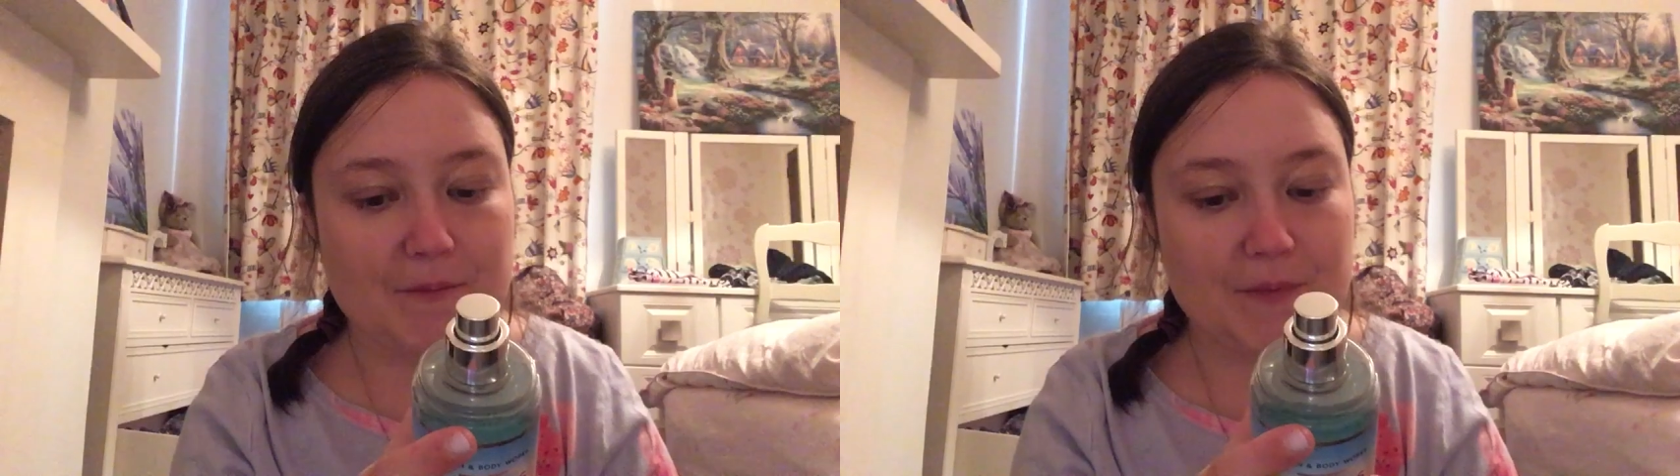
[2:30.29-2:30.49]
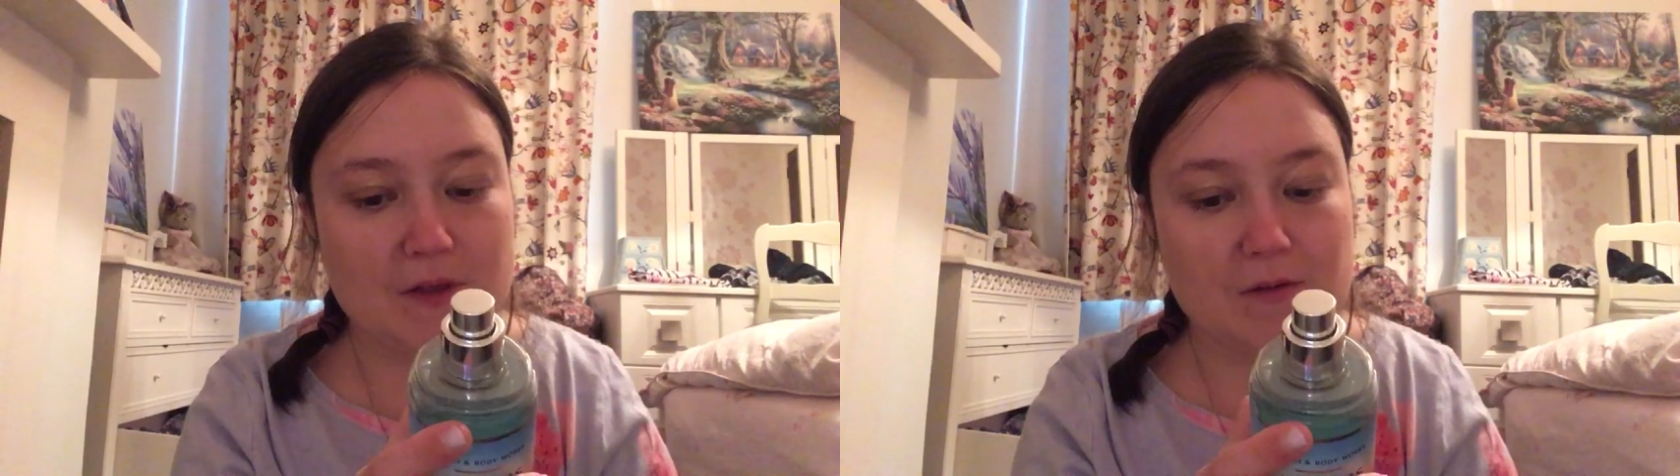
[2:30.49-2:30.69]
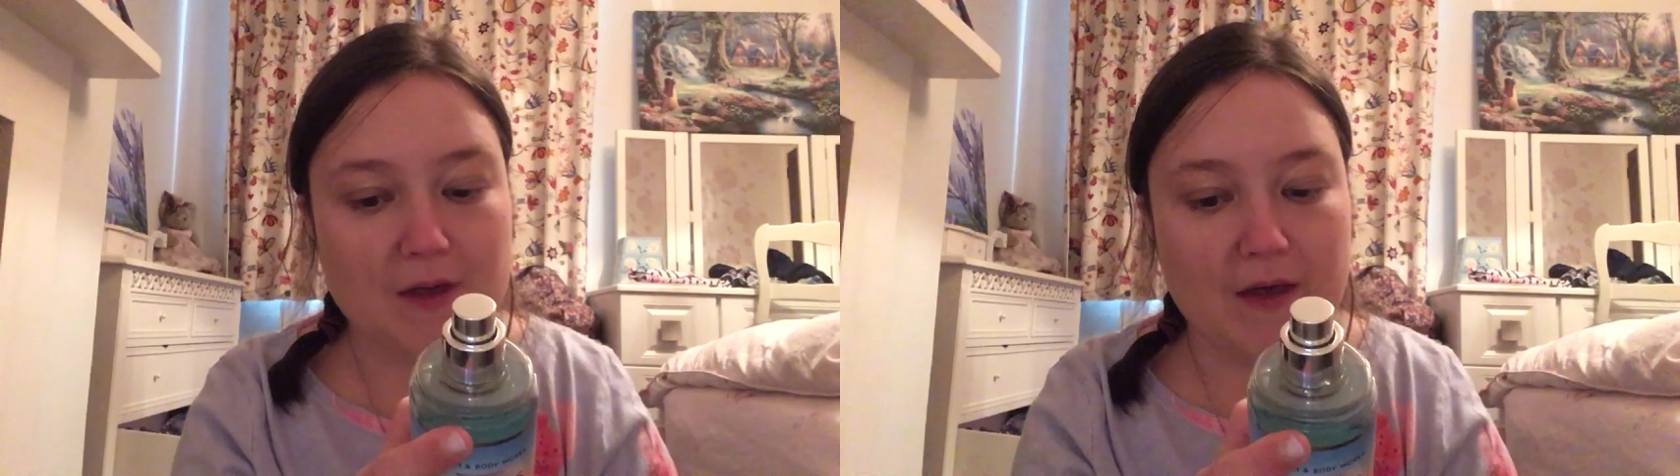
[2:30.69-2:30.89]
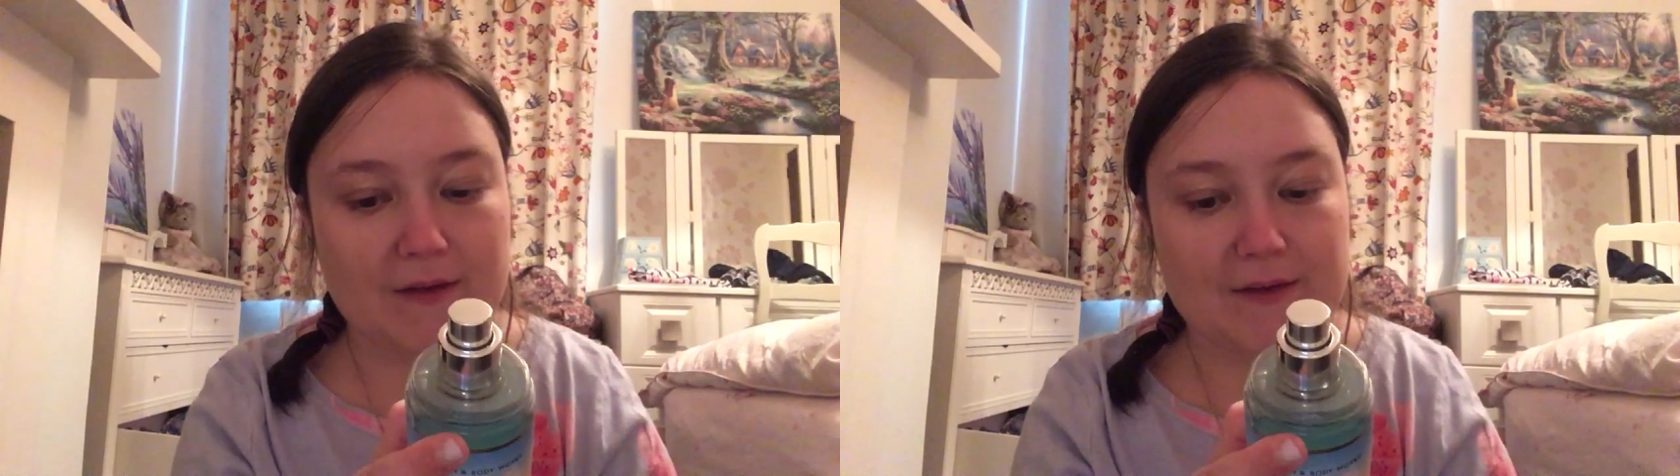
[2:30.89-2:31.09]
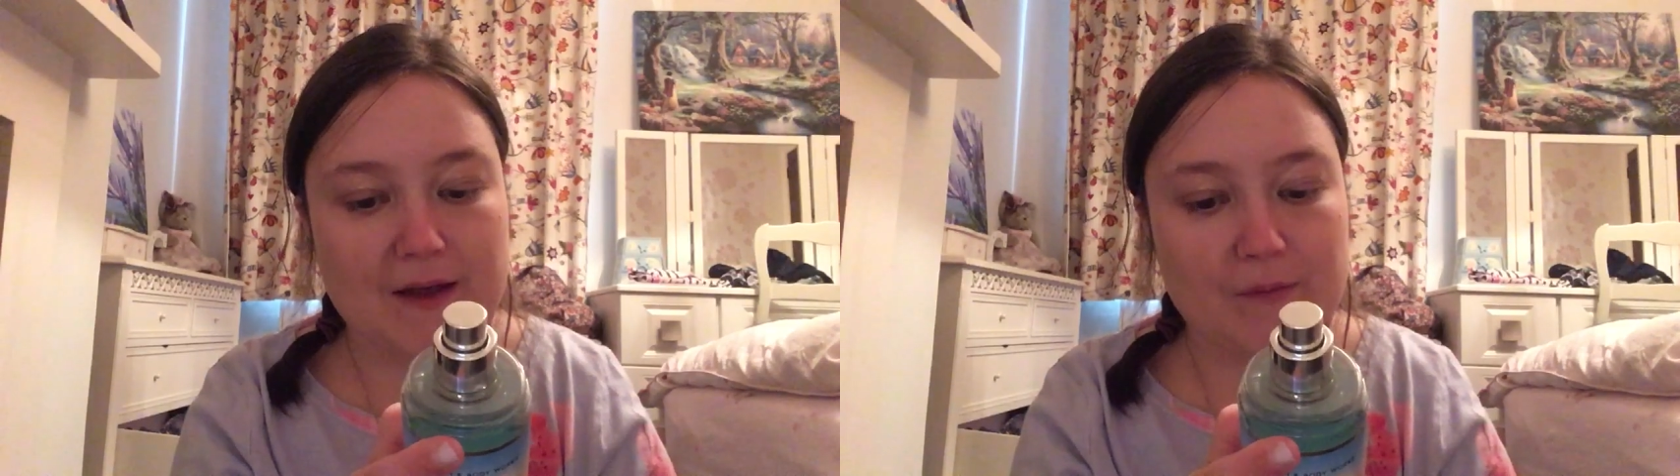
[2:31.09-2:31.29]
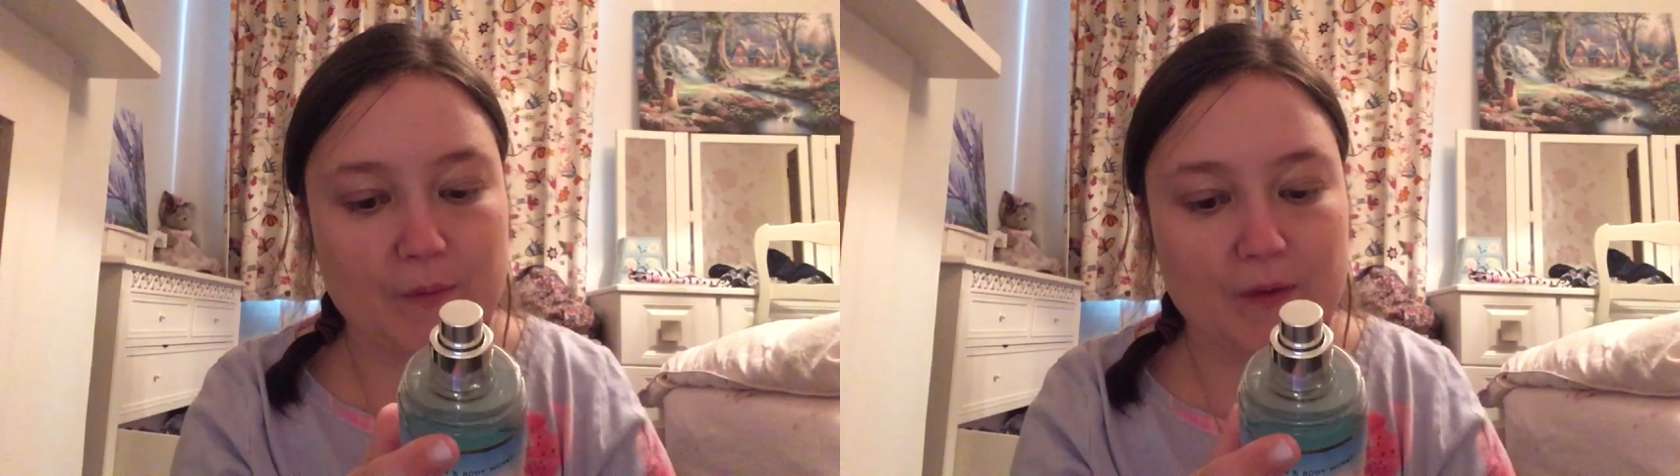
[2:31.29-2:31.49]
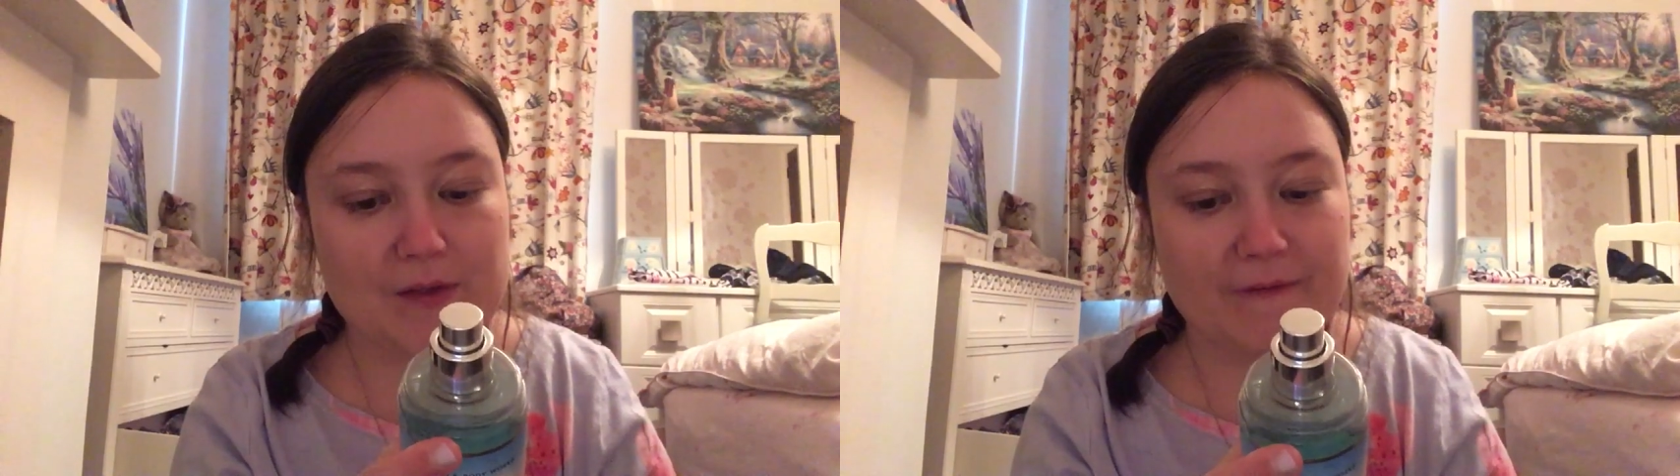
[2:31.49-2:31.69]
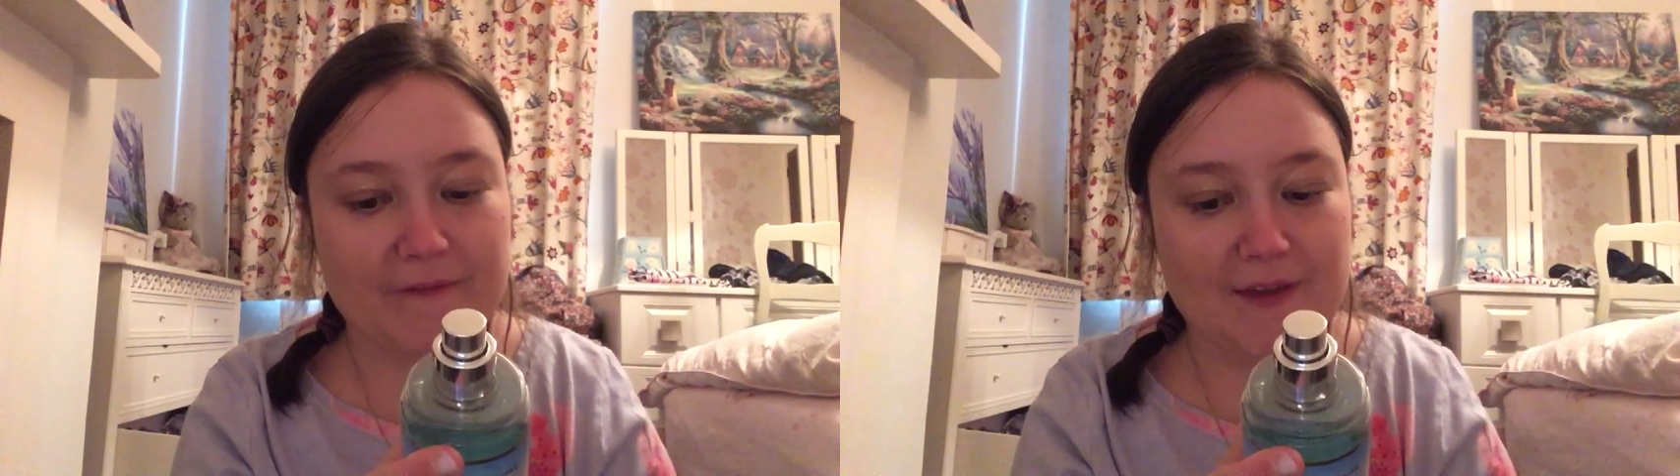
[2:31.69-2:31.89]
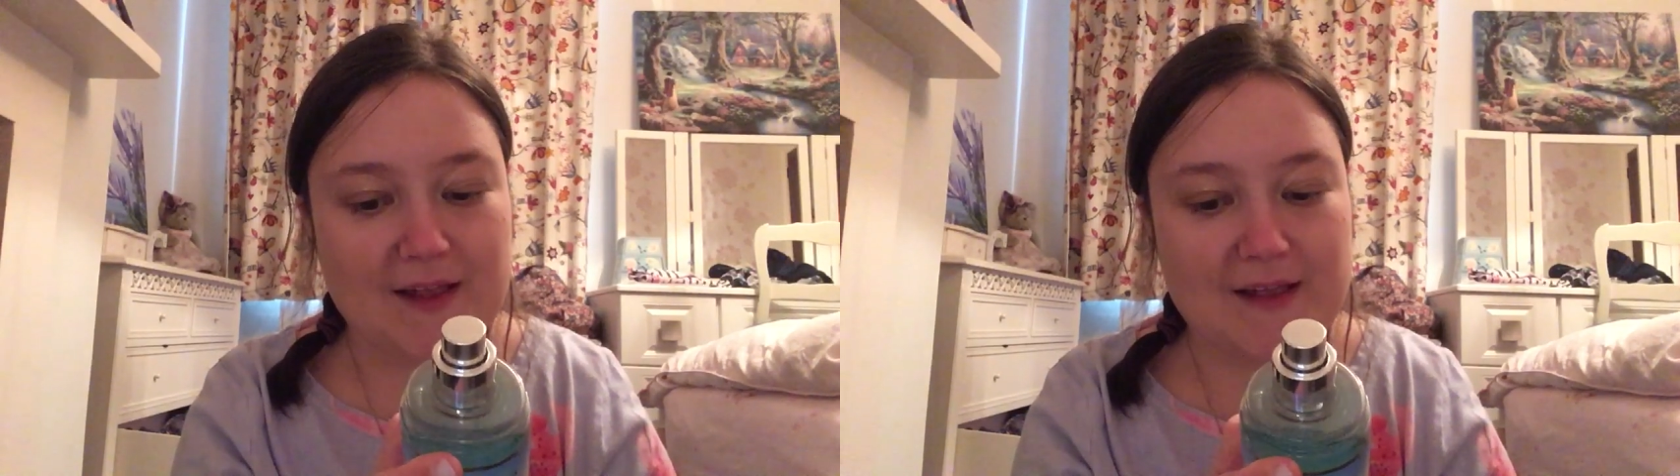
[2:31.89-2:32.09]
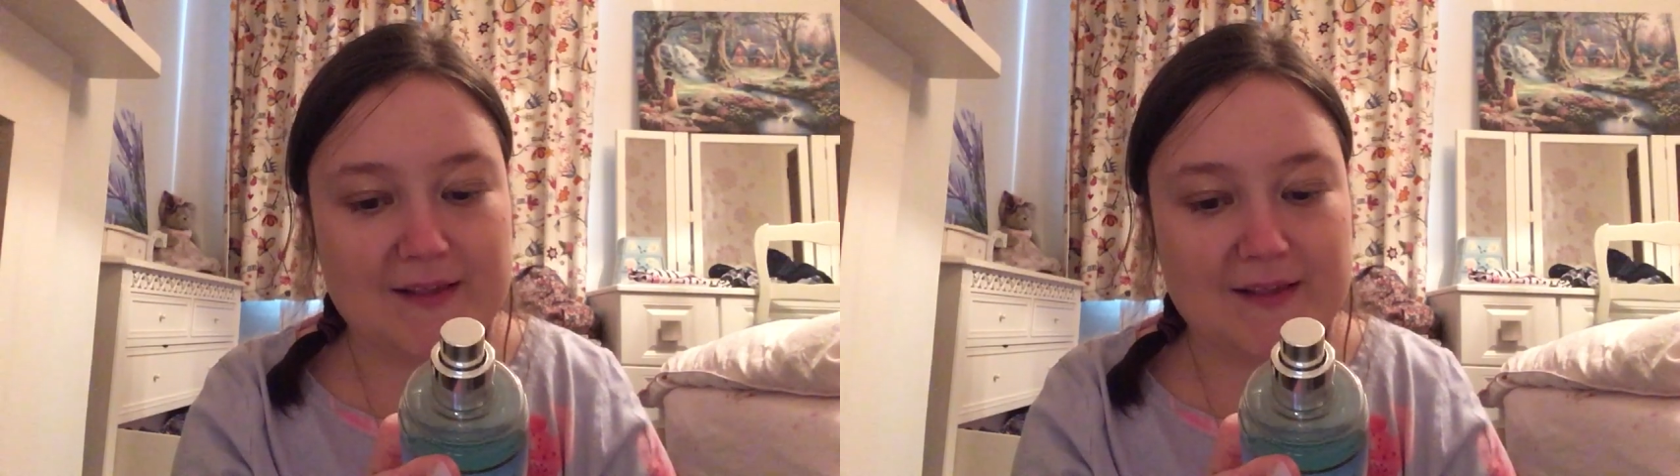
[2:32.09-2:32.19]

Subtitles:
blue coconut, water vanilla,